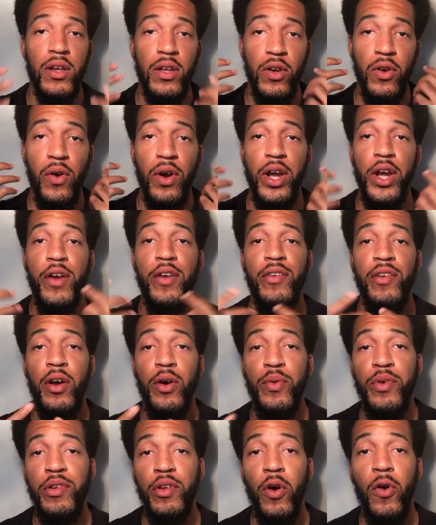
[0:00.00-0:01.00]
our ears are
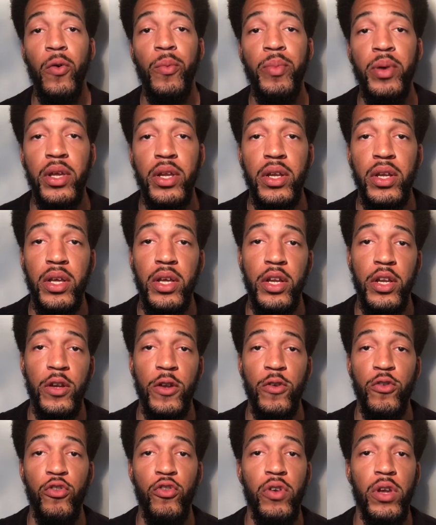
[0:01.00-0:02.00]
always open, and in
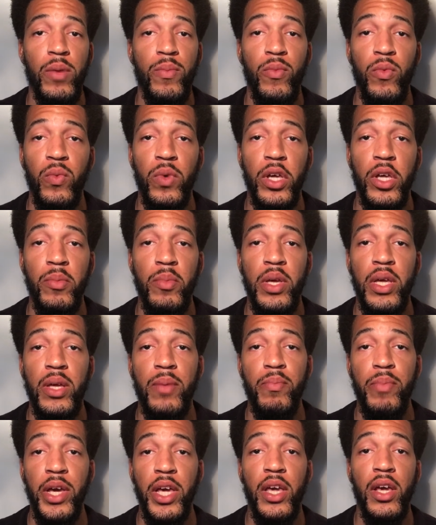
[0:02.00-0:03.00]
a dream we can be
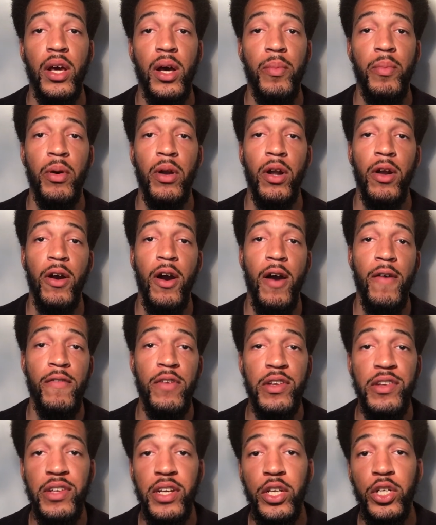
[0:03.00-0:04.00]
picking up on a
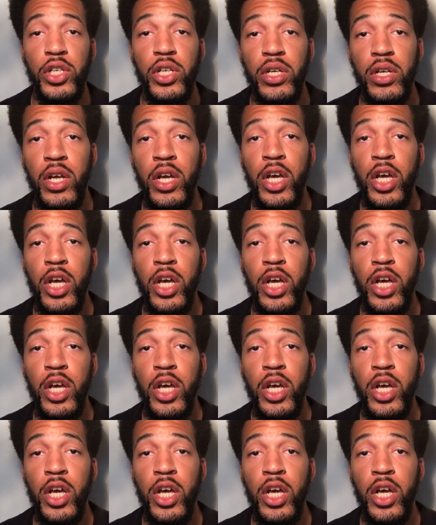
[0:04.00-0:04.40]
conversation,